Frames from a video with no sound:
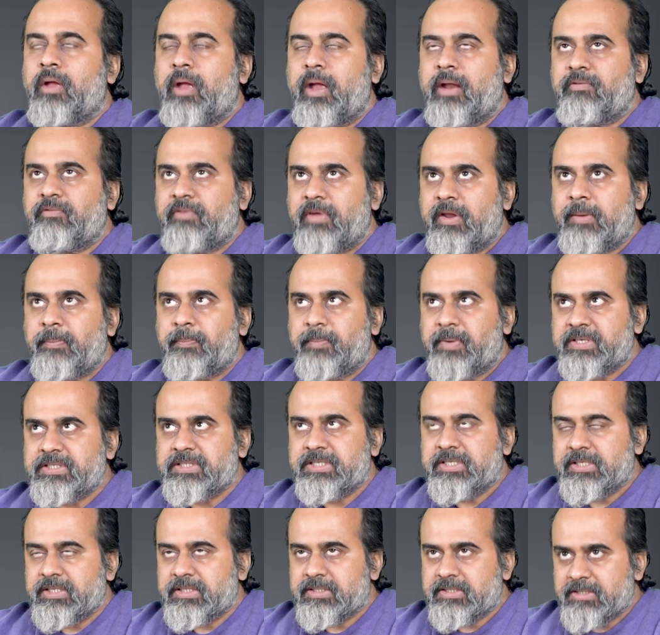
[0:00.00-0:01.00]
and very
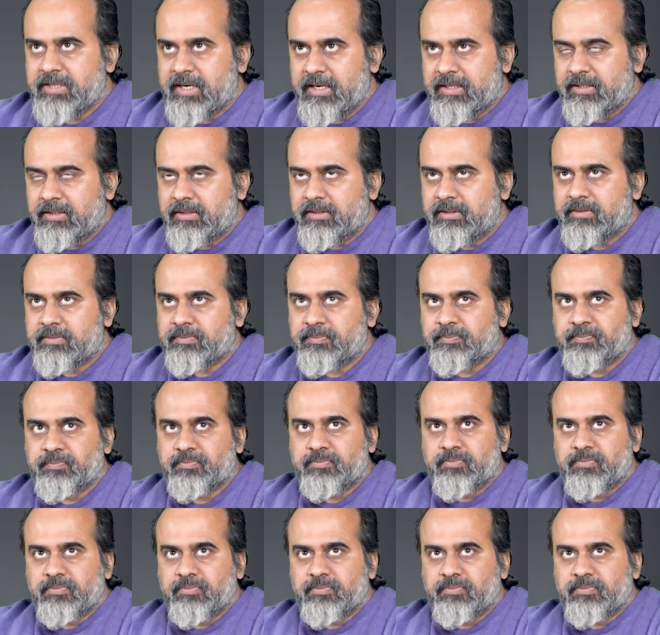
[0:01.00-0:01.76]
precious, rather